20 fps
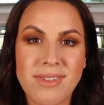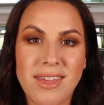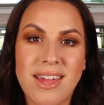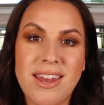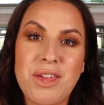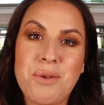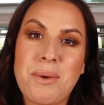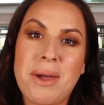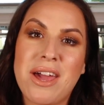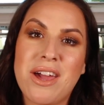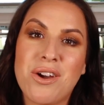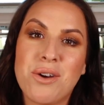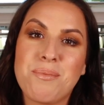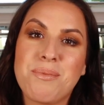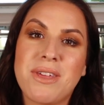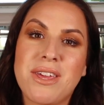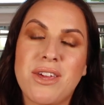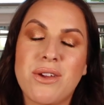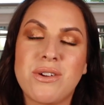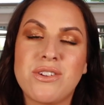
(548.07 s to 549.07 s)
Anyway, I hope
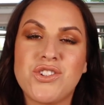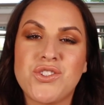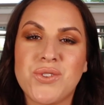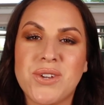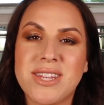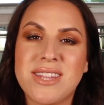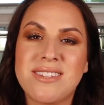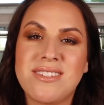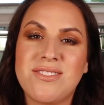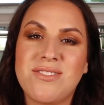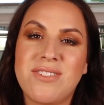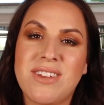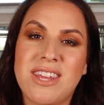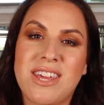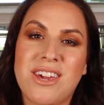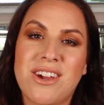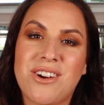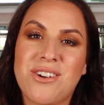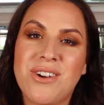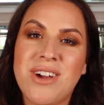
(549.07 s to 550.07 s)
that you enjoyed this
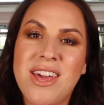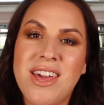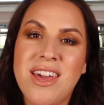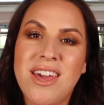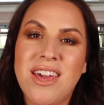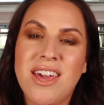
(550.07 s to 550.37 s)
video.